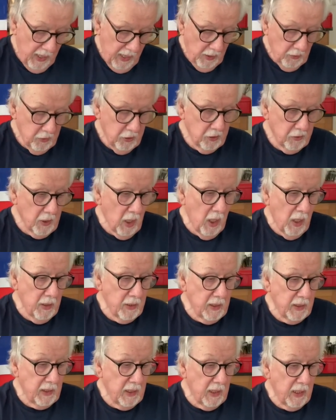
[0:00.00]

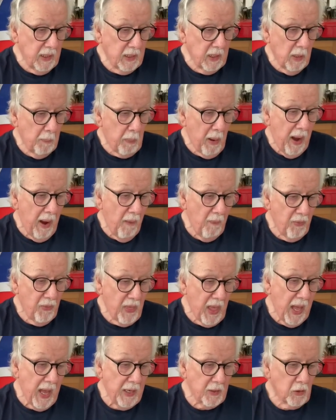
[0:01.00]
studying about
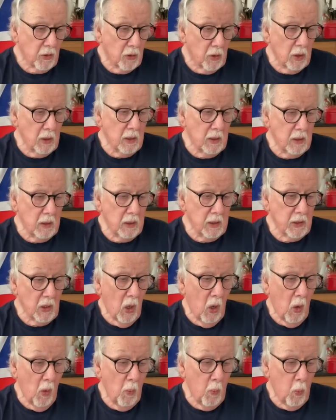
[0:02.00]
that good
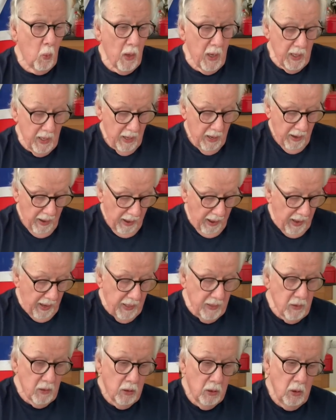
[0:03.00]
old way,
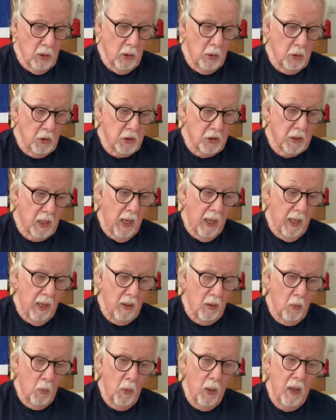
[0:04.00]
and who
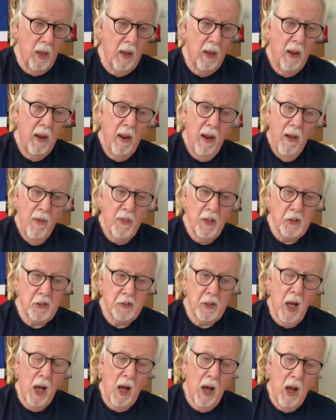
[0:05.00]
shall wear the
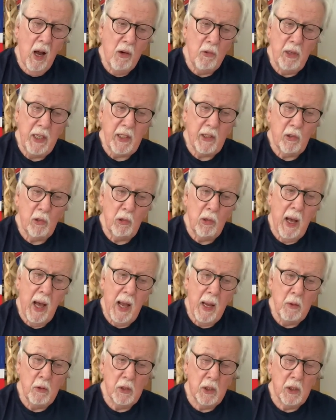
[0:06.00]
starry crown?